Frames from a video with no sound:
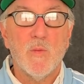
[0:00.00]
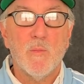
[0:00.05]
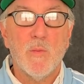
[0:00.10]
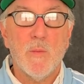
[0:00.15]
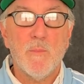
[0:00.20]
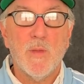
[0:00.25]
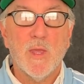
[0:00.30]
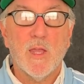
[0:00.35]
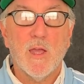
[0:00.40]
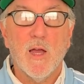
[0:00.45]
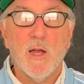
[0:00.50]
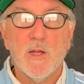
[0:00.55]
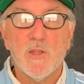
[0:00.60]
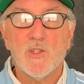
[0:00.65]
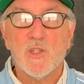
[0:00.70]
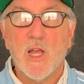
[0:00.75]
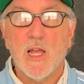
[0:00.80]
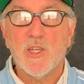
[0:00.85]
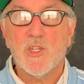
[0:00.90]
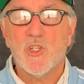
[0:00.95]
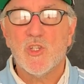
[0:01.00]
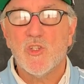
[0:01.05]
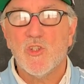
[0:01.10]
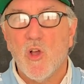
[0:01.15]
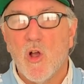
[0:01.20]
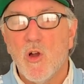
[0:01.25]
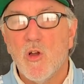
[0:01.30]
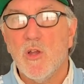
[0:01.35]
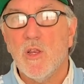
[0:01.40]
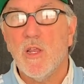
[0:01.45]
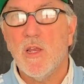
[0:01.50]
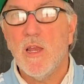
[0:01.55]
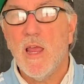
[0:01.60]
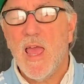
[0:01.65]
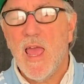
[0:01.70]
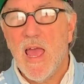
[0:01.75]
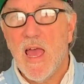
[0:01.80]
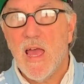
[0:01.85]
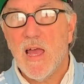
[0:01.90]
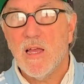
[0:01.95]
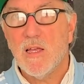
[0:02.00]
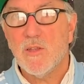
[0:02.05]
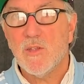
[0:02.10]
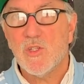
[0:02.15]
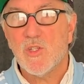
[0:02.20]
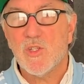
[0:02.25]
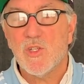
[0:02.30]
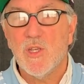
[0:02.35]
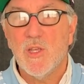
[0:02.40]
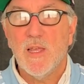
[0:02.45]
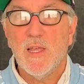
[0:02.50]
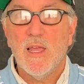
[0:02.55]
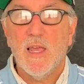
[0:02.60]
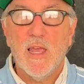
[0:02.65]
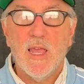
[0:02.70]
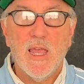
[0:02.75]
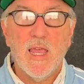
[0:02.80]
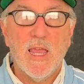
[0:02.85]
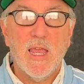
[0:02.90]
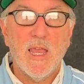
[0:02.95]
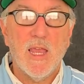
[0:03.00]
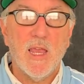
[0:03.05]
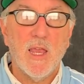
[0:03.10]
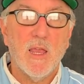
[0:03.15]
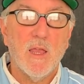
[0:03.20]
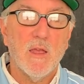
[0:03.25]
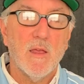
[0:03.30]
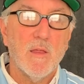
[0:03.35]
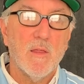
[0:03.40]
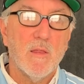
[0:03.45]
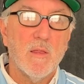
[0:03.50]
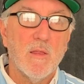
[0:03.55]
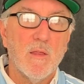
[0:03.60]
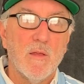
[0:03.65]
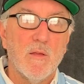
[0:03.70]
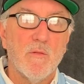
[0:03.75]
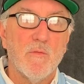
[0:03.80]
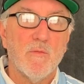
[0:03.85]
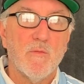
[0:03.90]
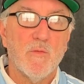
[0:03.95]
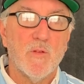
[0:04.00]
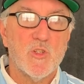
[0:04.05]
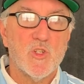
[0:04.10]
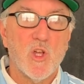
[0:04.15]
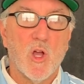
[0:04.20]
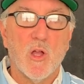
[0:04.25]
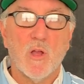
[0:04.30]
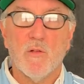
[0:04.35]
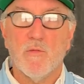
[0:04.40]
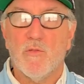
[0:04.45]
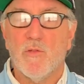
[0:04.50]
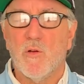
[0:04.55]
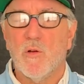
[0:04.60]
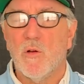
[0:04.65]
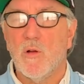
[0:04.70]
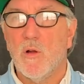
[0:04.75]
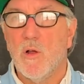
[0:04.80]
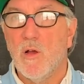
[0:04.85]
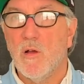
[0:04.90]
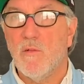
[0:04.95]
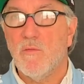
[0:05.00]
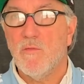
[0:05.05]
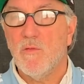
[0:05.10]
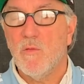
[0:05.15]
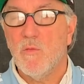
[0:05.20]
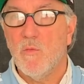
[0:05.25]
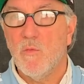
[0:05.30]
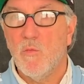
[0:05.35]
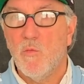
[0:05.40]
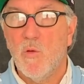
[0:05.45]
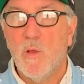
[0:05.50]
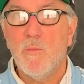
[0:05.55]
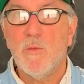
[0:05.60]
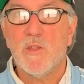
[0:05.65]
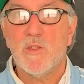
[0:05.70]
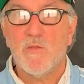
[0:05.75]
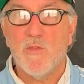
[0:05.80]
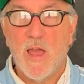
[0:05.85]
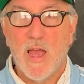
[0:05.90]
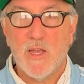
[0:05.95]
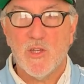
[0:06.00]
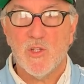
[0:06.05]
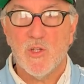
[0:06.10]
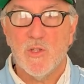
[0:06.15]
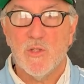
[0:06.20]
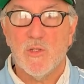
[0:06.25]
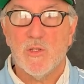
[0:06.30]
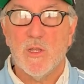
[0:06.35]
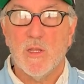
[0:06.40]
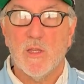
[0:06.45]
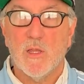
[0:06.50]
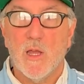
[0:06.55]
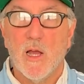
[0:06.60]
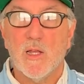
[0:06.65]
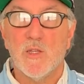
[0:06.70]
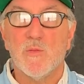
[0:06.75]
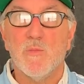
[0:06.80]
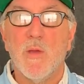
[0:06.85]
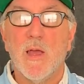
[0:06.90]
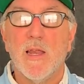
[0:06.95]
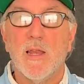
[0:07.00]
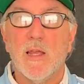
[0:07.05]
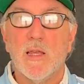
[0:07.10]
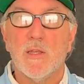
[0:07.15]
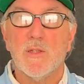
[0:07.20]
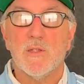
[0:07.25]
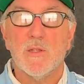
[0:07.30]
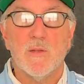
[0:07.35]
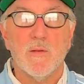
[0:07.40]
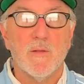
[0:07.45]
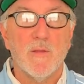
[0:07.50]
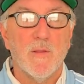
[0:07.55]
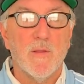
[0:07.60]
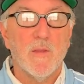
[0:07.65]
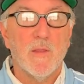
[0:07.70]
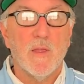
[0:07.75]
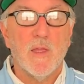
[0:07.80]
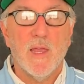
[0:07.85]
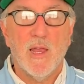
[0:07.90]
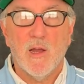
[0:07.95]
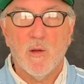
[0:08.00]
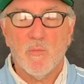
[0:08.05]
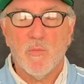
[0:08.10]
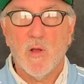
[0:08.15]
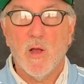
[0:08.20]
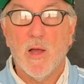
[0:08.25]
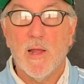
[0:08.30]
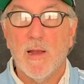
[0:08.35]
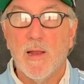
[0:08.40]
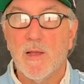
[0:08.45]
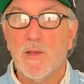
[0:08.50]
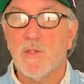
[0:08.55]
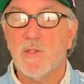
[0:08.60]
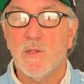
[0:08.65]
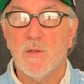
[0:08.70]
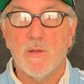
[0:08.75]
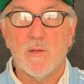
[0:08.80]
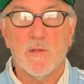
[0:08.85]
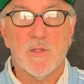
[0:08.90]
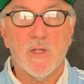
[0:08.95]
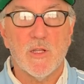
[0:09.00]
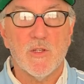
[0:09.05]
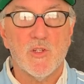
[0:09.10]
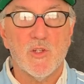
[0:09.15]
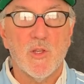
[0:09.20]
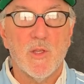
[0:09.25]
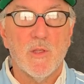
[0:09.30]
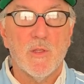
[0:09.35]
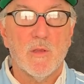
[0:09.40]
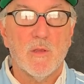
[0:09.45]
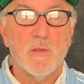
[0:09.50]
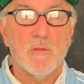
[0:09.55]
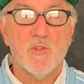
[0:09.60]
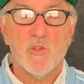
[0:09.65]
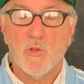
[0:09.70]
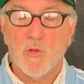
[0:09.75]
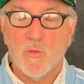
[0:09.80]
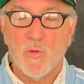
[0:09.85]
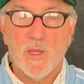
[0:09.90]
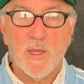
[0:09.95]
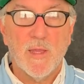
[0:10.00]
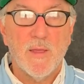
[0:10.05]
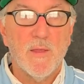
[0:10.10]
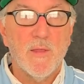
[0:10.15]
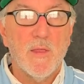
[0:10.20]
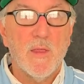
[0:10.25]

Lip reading: But because I started as a photographer of women's fashions and cosmetics and hair products and such, jewelry,